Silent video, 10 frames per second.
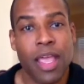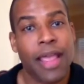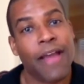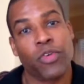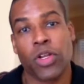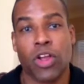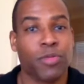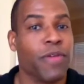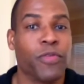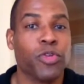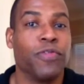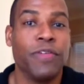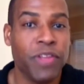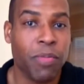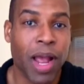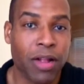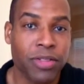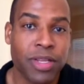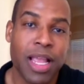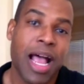After I lost my first 50
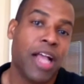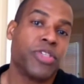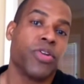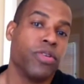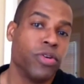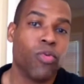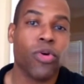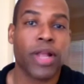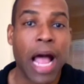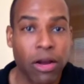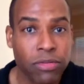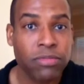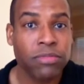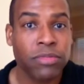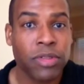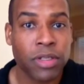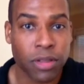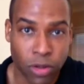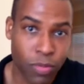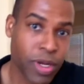pounds, I started to work out a
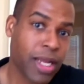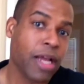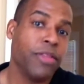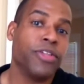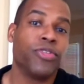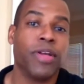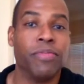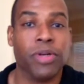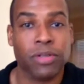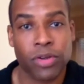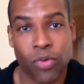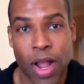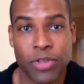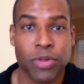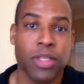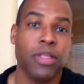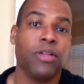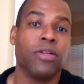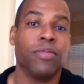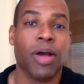little bit. I got on the treadmill gradually,
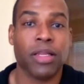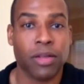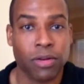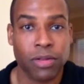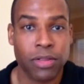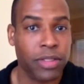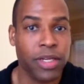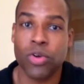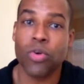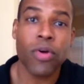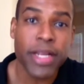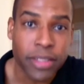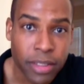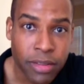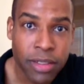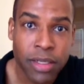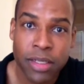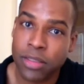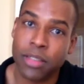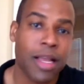little by little. Didn't go crazy,
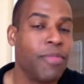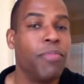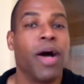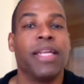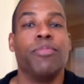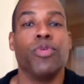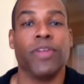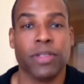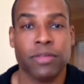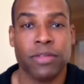just got my body moving.